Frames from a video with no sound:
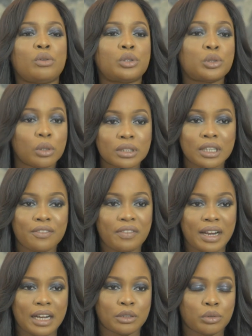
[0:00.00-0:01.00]
your short-term
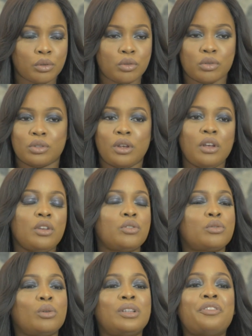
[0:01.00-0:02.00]
financial goals.
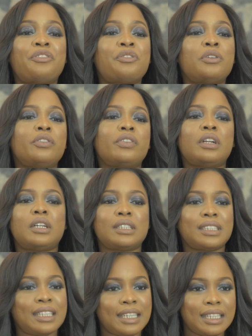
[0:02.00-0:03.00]
So the
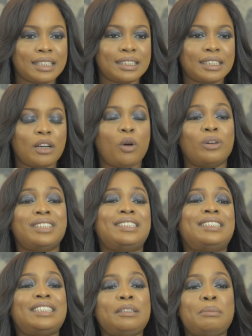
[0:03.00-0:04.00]
frivolous things or the
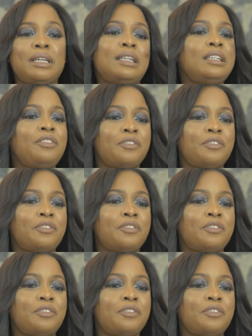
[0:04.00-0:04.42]
seemingly